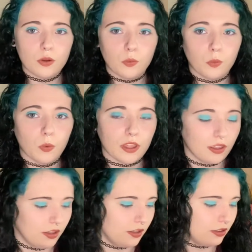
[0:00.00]

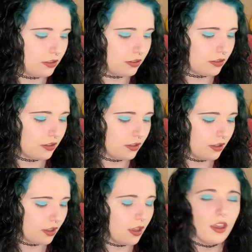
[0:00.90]
with,
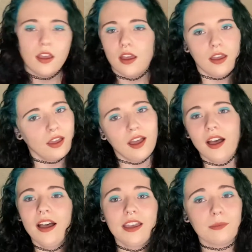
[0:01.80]

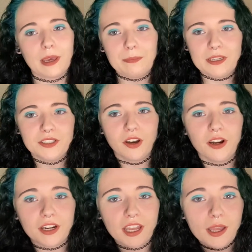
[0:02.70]
it might be
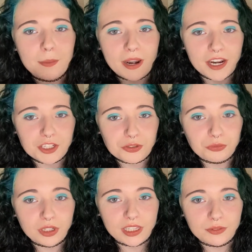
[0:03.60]
dark, but I just
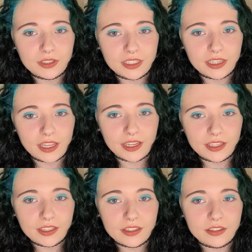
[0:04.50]
really, really
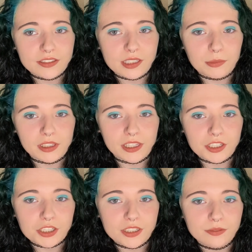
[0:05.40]
like the
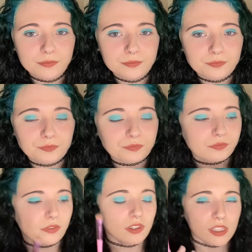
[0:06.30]
Simulation.
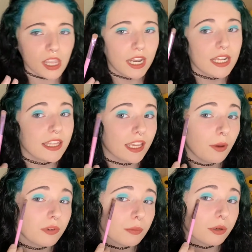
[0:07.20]
And I think I
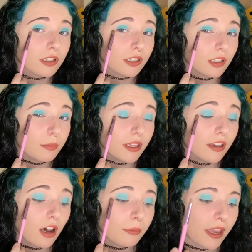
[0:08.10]
want to put a little bit
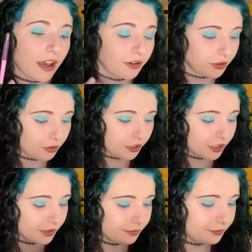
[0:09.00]
on my outer
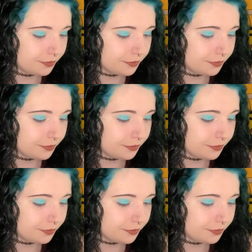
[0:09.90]
corner.